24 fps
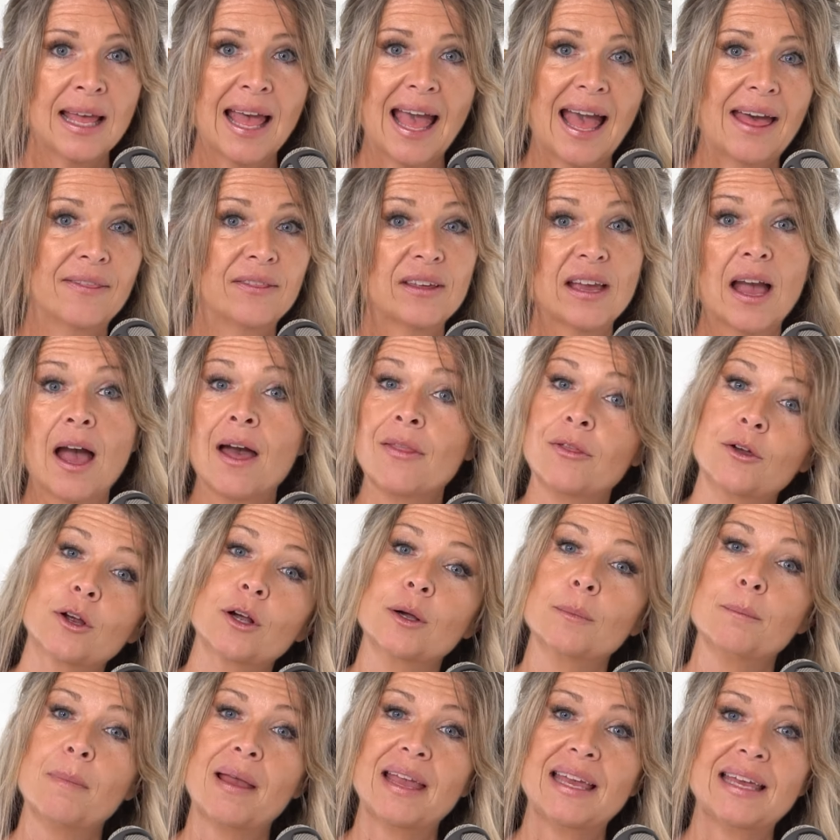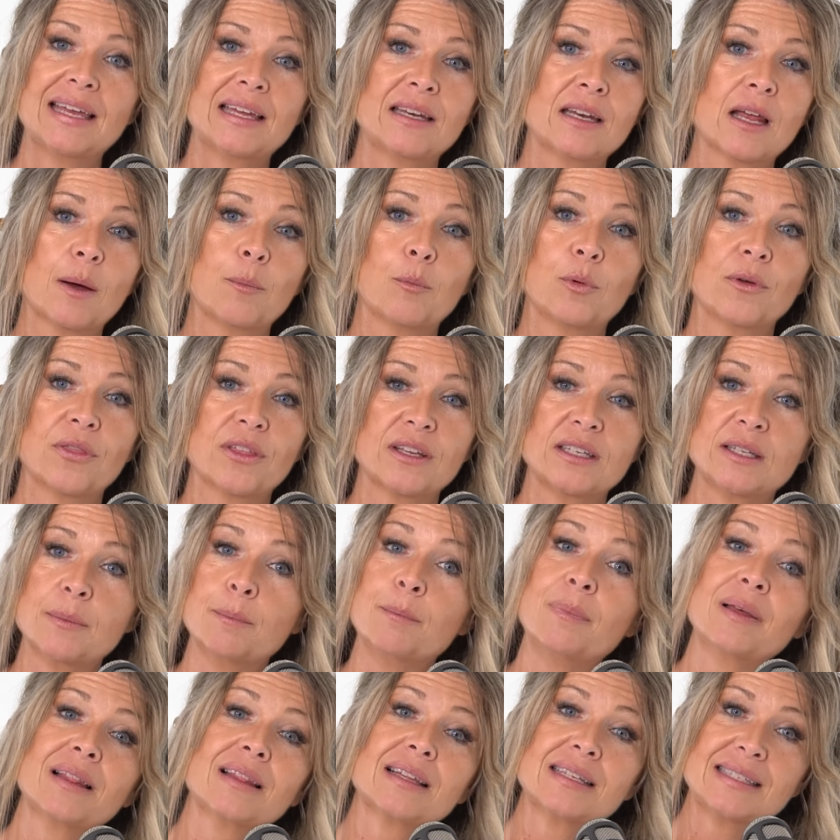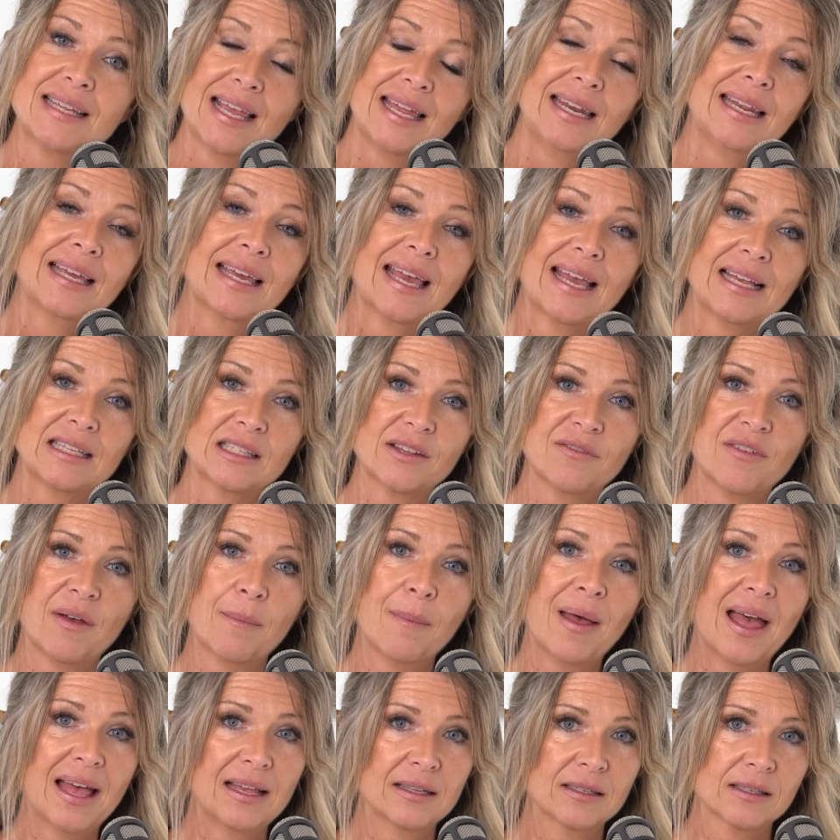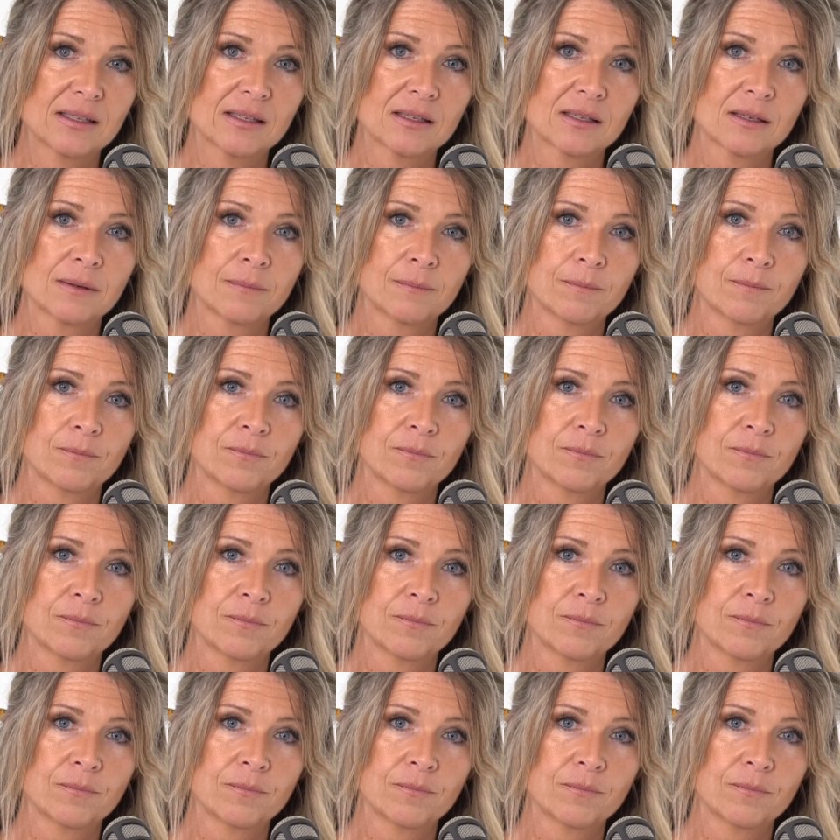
and the other may end up with a debilitating case of MS.